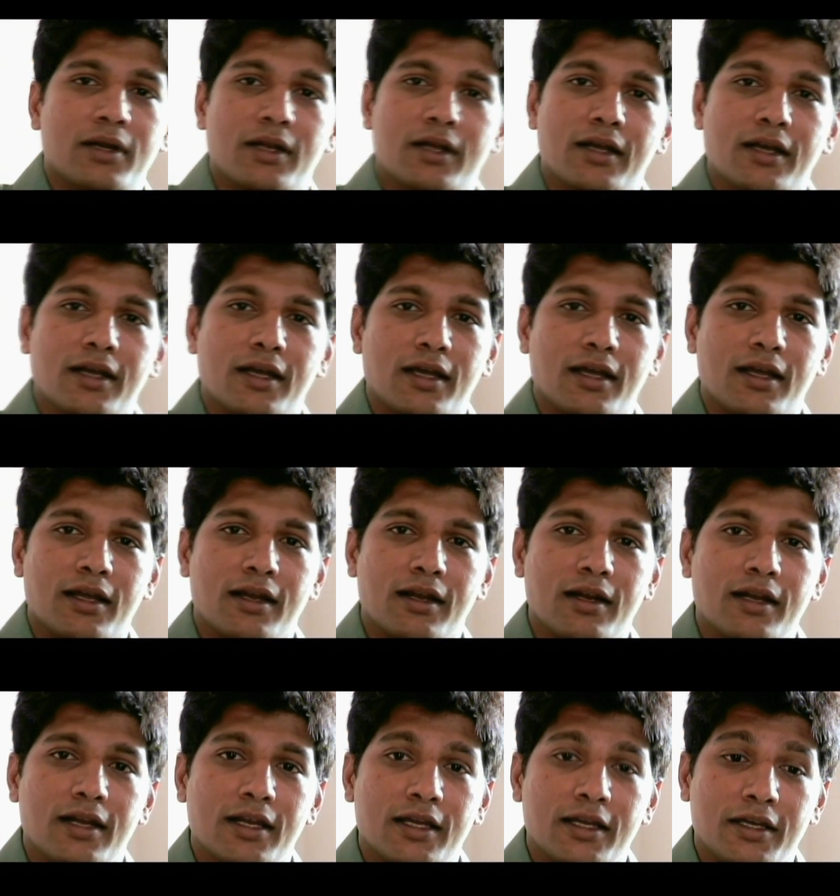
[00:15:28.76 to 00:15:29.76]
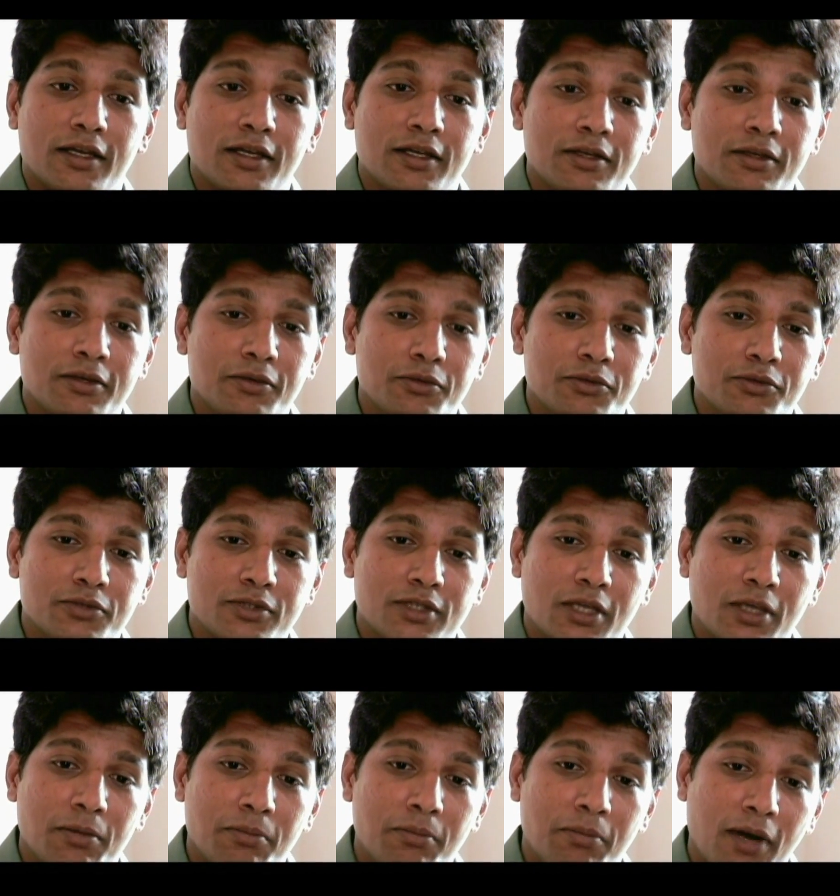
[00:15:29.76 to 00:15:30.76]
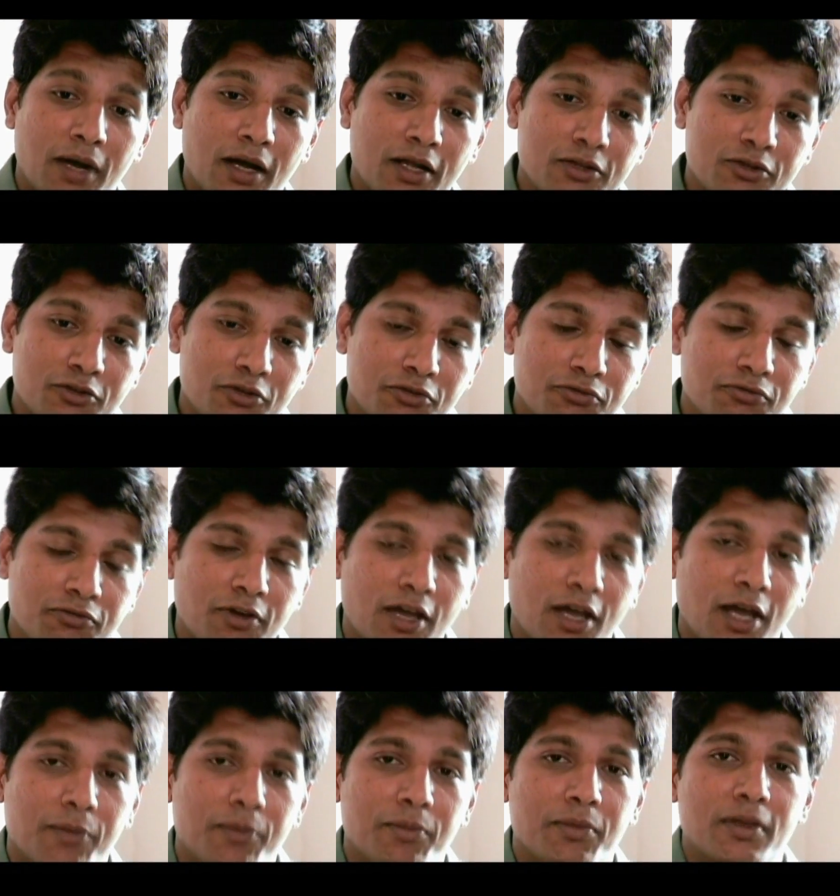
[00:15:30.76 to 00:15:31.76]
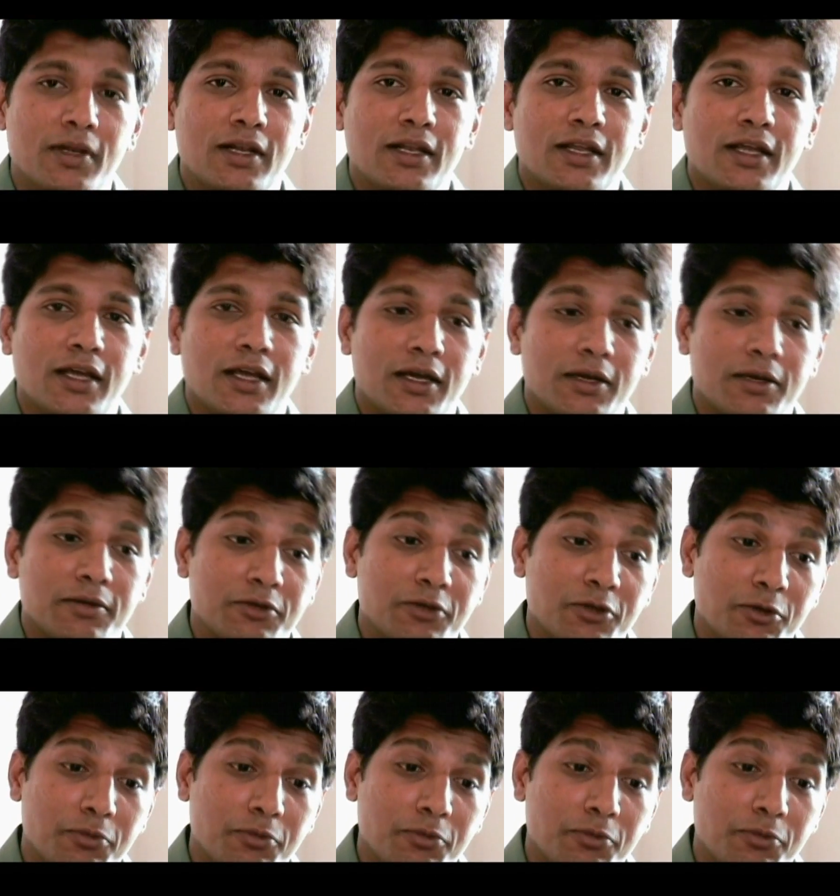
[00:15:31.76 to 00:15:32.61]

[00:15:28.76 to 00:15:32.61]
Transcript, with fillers: such time in the distant past that people used to say about Adhik